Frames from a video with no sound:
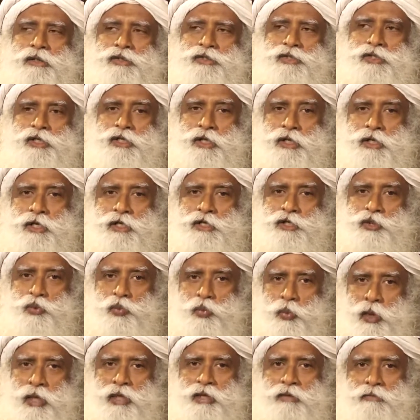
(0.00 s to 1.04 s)
generates
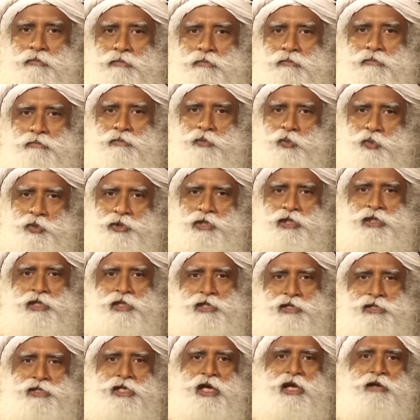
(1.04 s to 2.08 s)
venom within
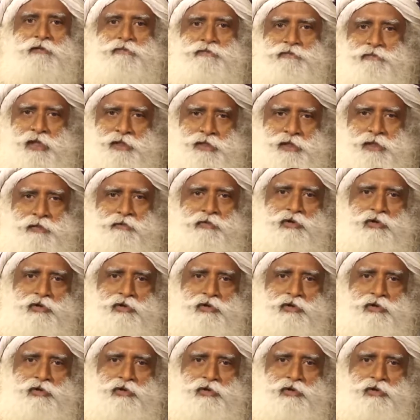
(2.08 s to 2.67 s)
itself as an